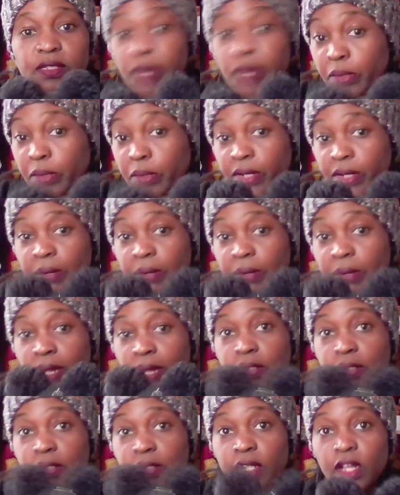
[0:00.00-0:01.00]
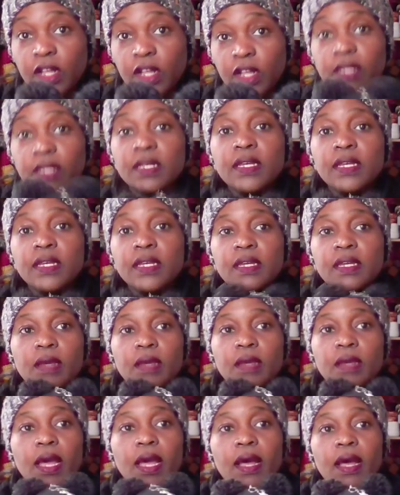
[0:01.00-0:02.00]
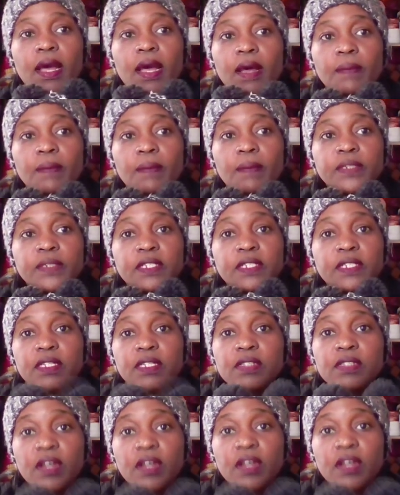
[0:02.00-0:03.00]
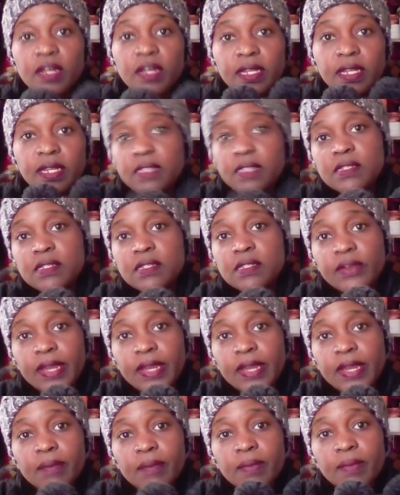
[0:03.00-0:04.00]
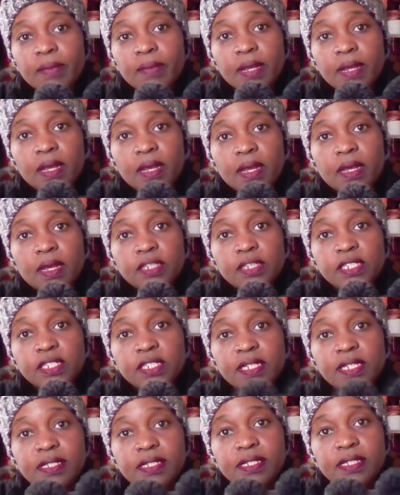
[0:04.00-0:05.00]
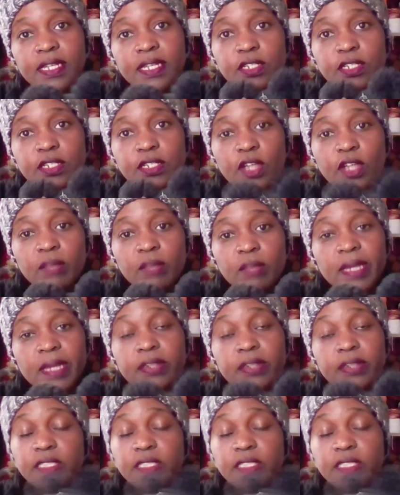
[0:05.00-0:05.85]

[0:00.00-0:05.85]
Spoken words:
My Pretty Brown Doll. She is on Instagram. She is a doll maker.